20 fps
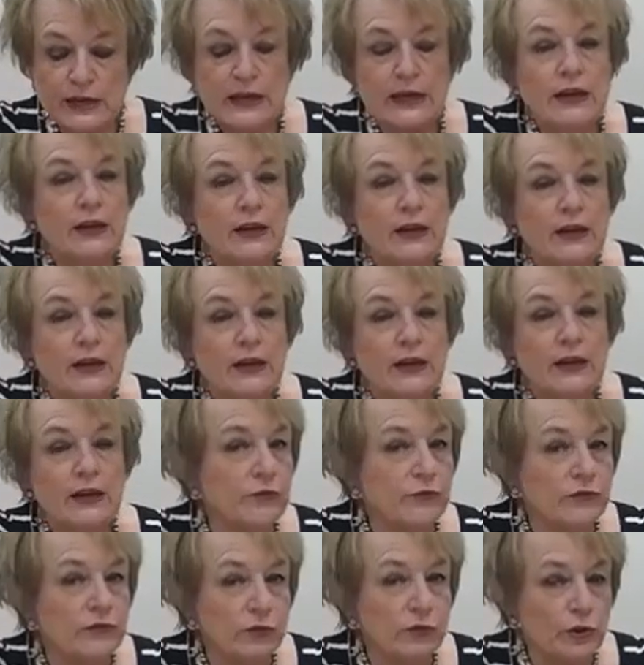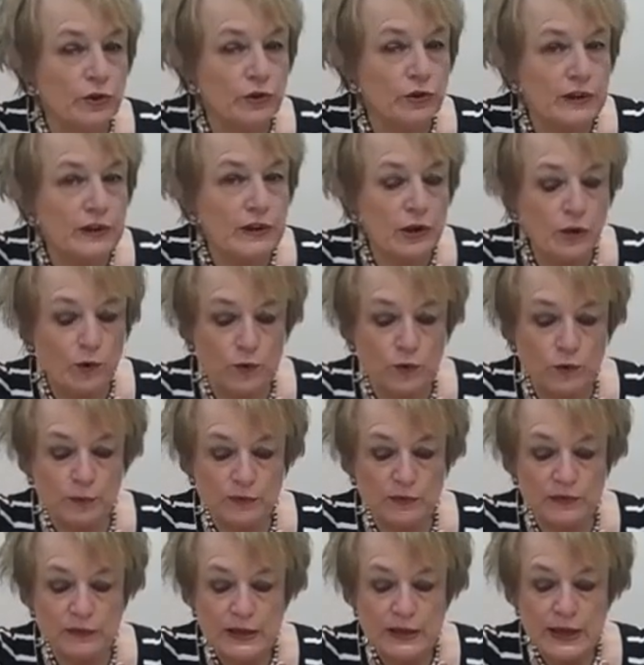in Ohio's nursing
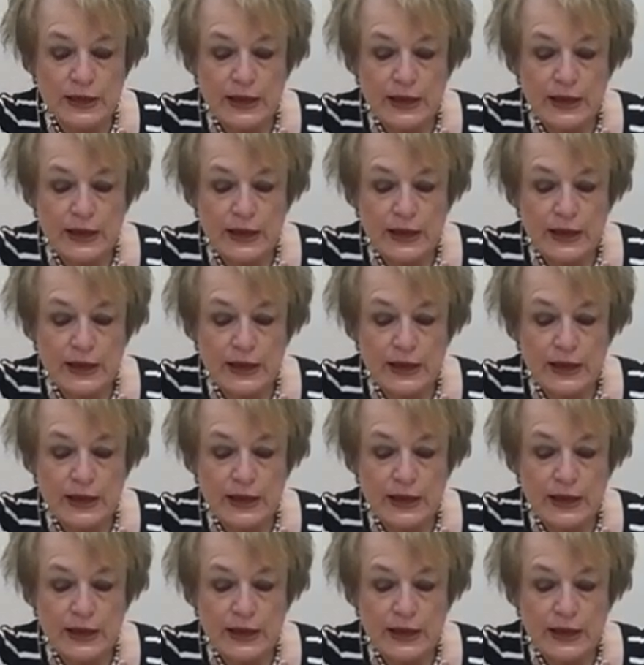homes,